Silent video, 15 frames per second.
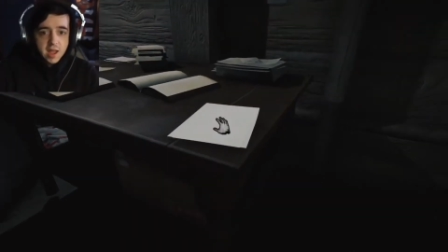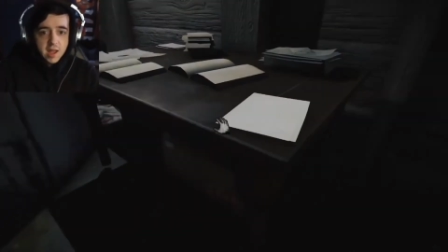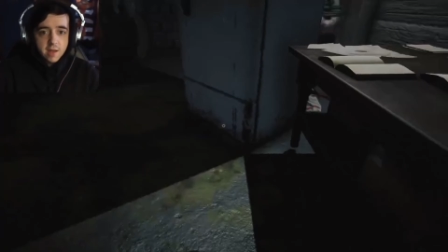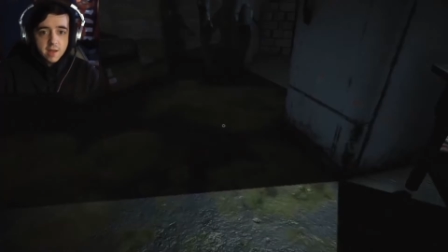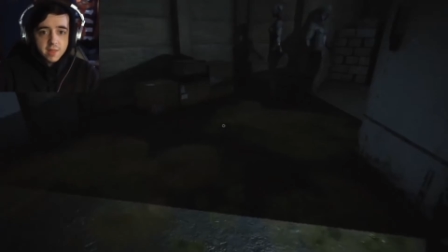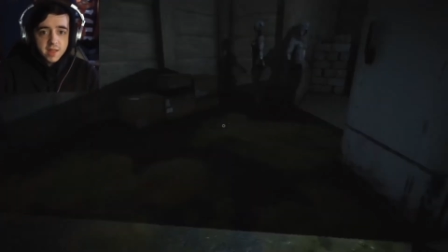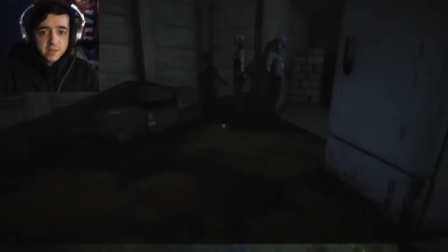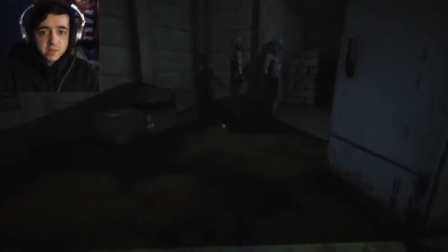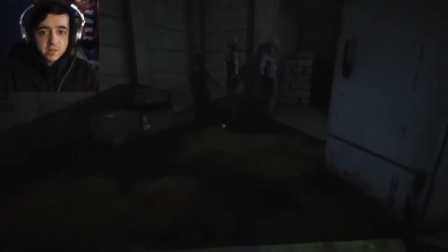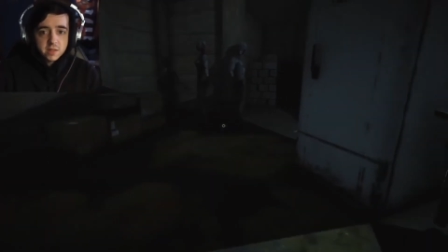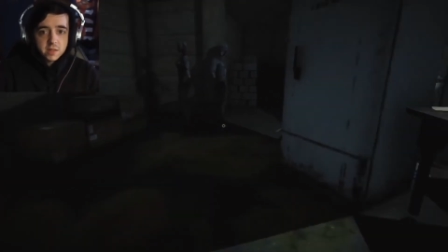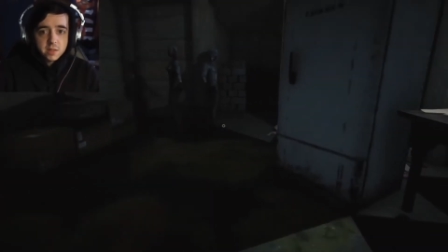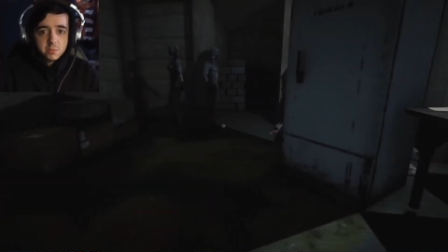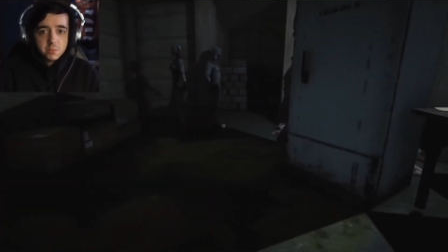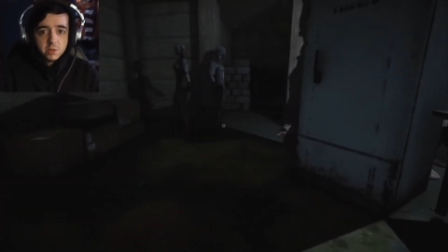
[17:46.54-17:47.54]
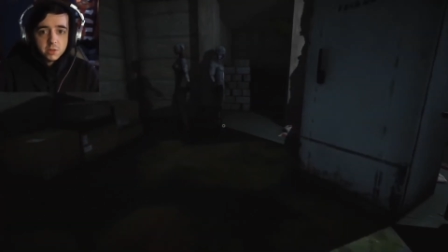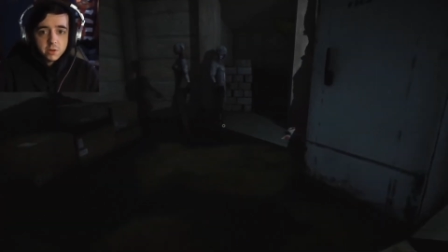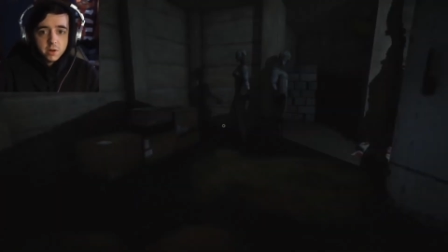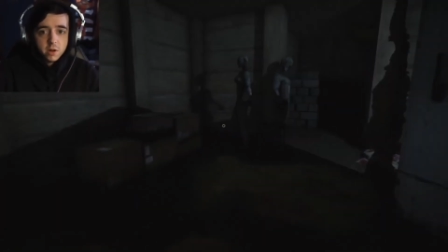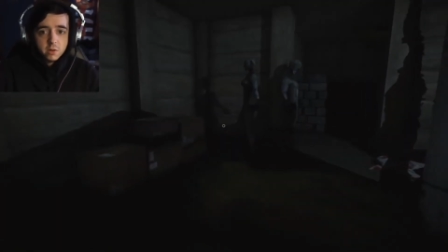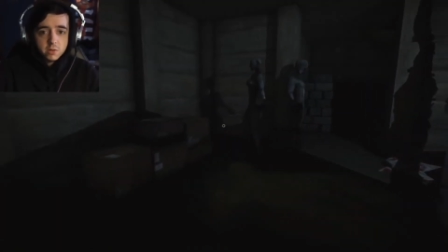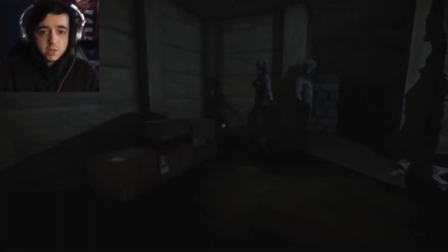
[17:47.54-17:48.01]
that's a similar
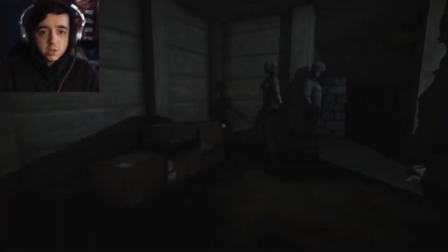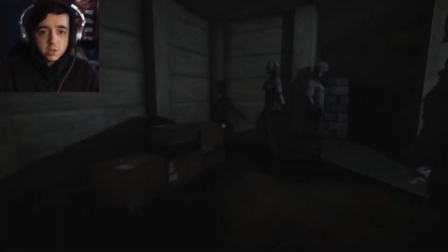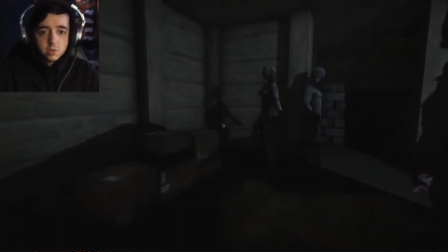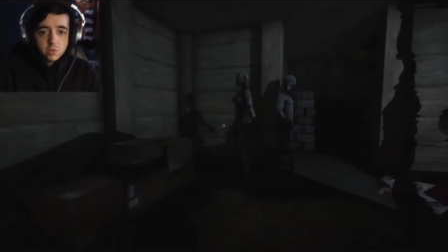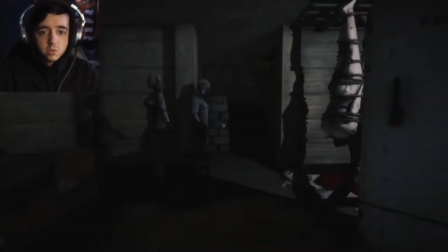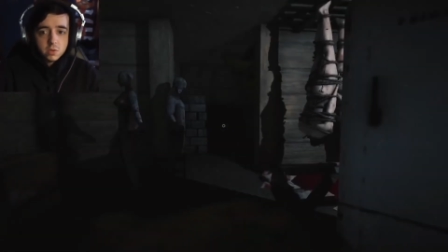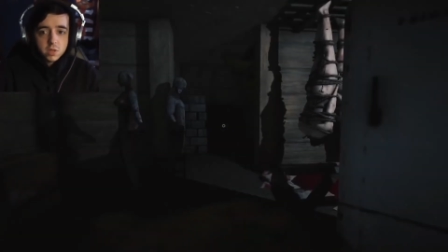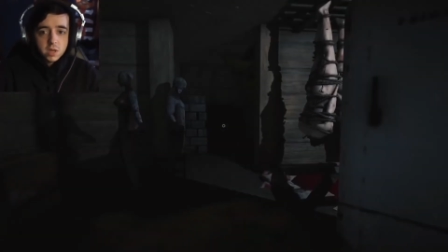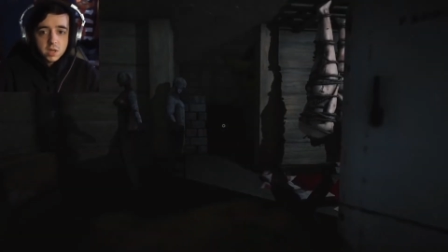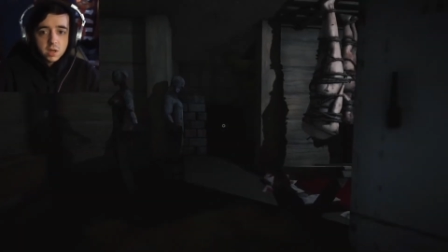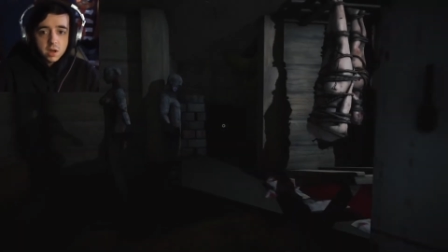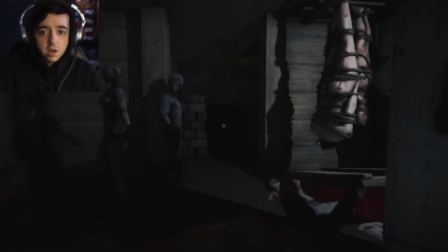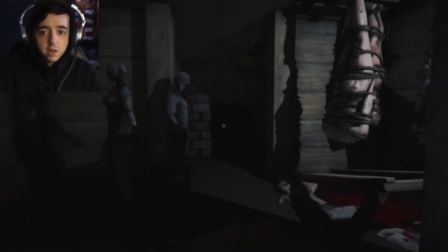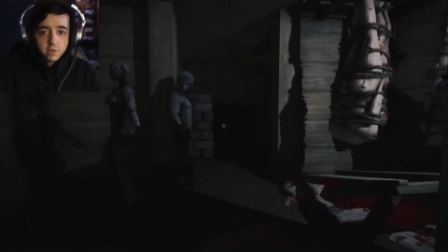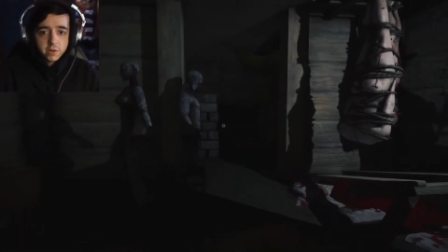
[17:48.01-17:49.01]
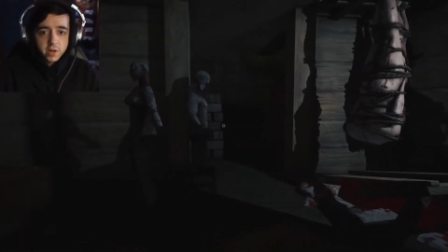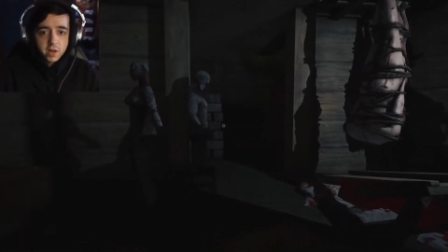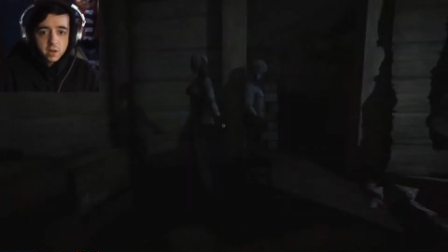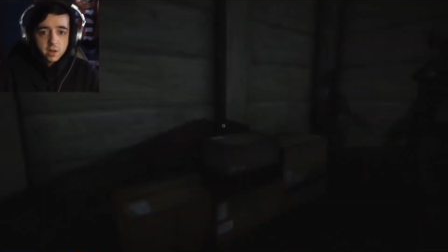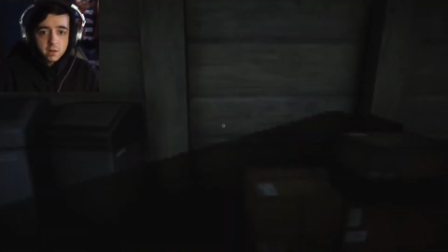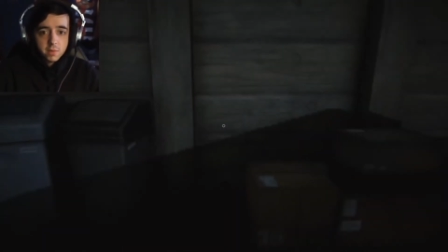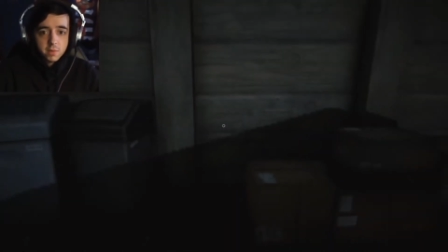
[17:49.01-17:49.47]
note to the other
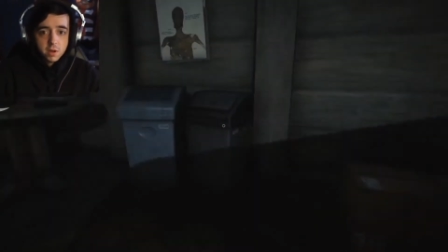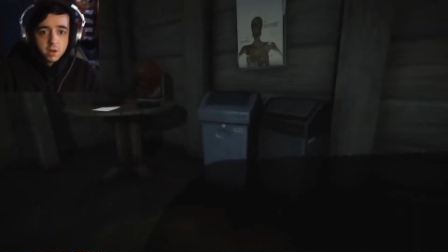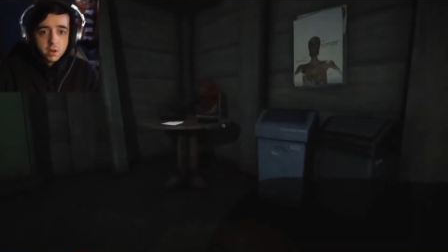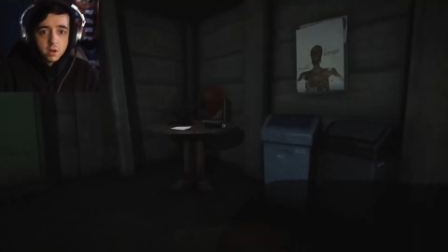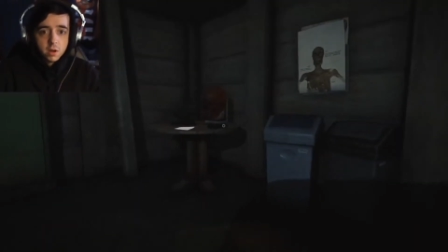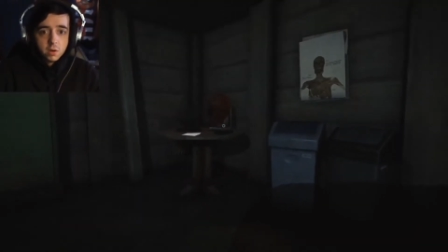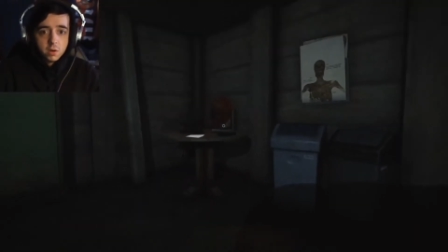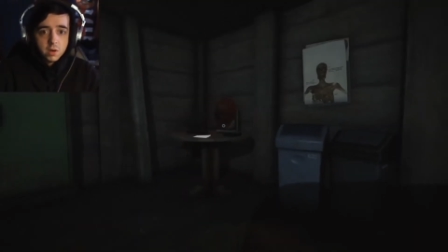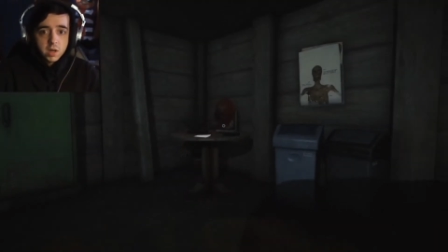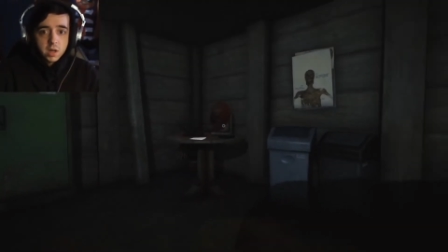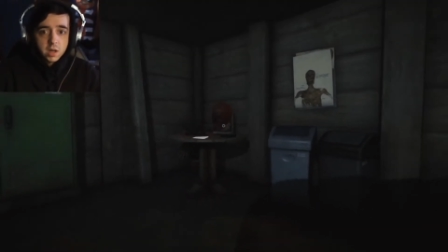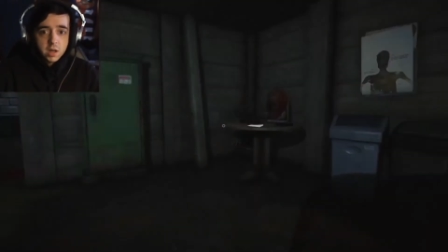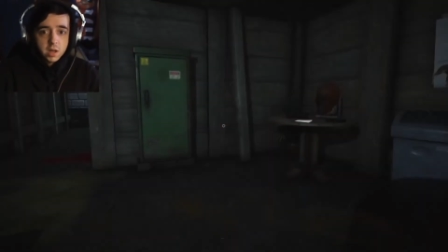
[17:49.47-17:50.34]
game. Okay.